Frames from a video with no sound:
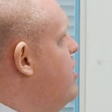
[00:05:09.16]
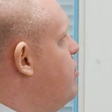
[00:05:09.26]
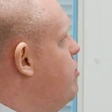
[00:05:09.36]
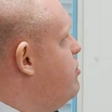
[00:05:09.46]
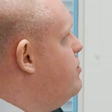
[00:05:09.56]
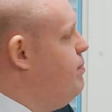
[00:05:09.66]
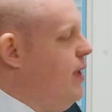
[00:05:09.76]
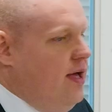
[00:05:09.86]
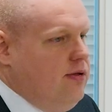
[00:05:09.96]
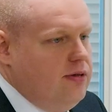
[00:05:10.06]
the Court of
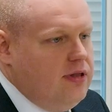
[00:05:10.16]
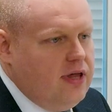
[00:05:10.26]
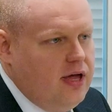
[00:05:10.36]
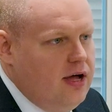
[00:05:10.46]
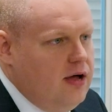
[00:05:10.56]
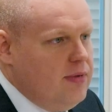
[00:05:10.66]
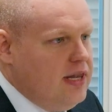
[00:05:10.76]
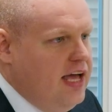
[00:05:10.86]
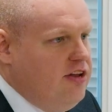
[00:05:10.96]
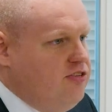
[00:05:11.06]
Appeal,
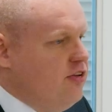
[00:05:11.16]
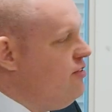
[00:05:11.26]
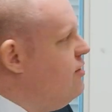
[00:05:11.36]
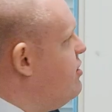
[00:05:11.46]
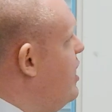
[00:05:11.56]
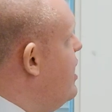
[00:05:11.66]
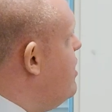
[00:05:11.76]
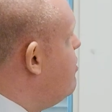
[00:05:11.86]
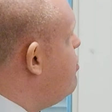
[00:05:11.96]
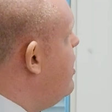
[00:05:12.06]
Lady Justice
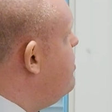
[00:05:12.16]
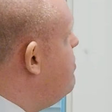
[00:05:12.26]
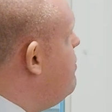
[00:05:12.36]
King said the